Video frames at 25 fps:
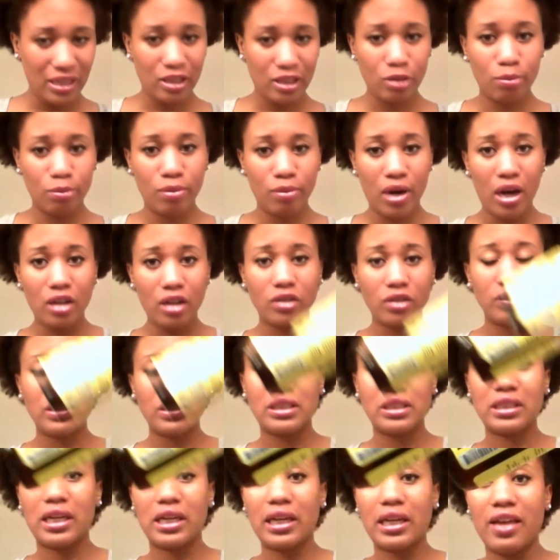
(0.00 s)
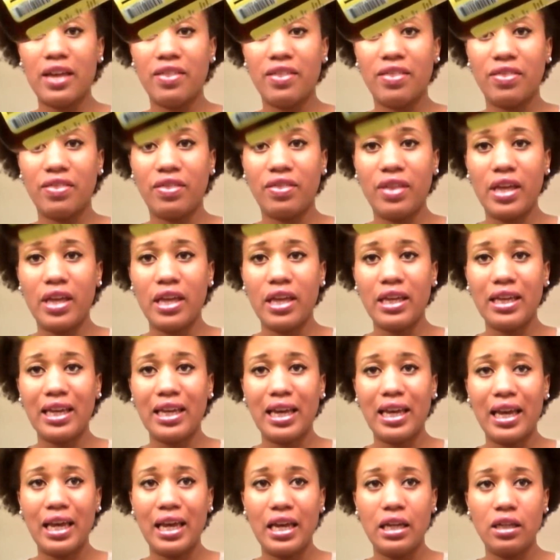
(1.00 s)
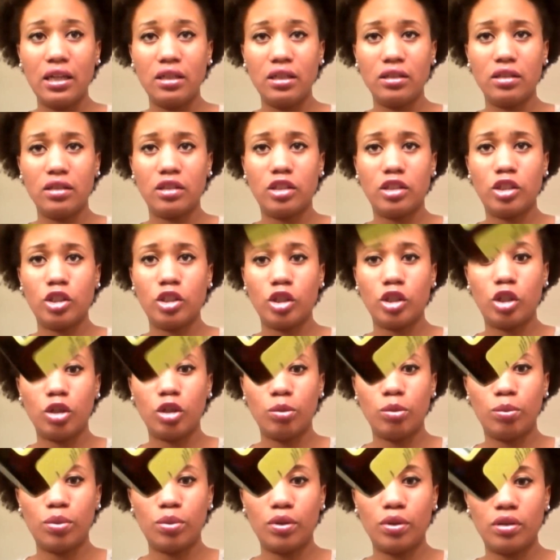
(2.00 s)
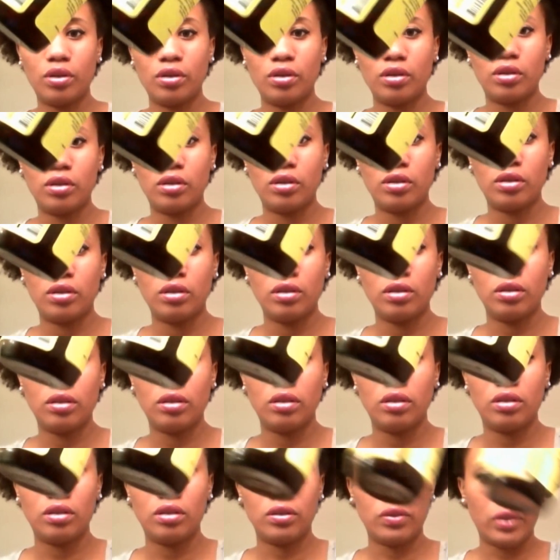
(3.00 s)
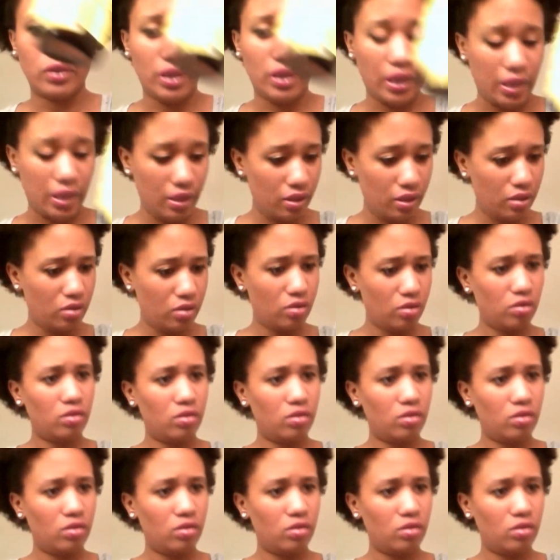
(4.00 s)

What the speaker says: in the bottle, it's like a thick cane syrup. Okay?